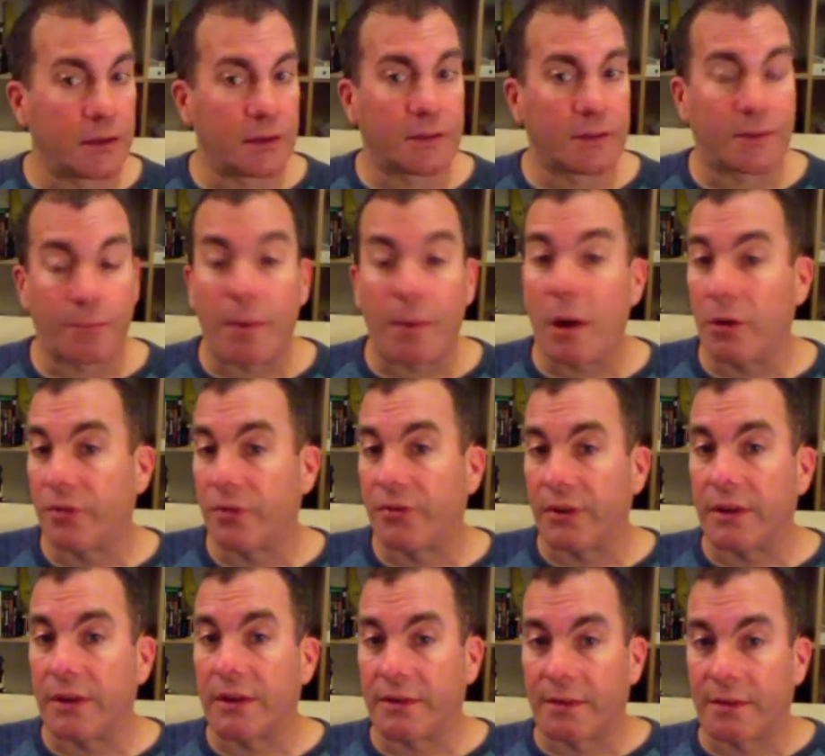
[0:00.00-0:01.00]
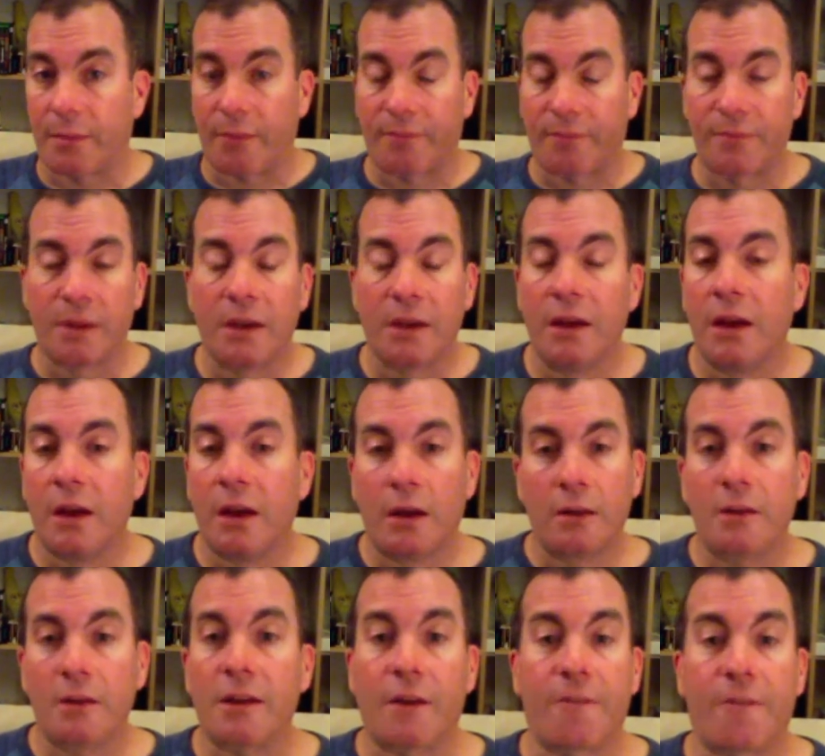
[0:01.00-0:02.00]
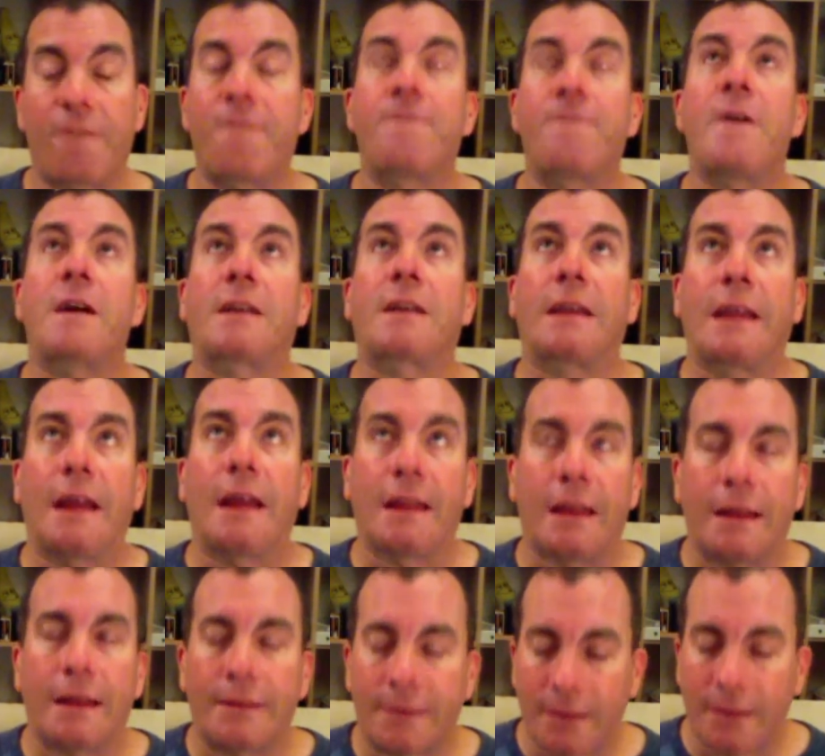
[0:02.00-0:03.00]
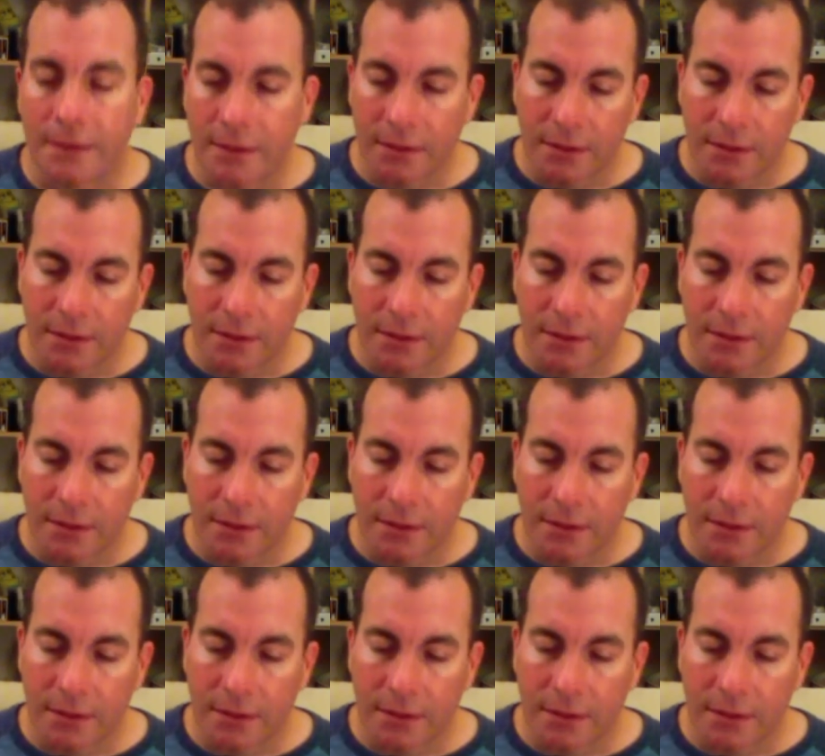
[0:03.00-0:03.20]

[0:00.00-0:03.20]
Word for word: It's embarrassing because I'm a, a fucking idiot.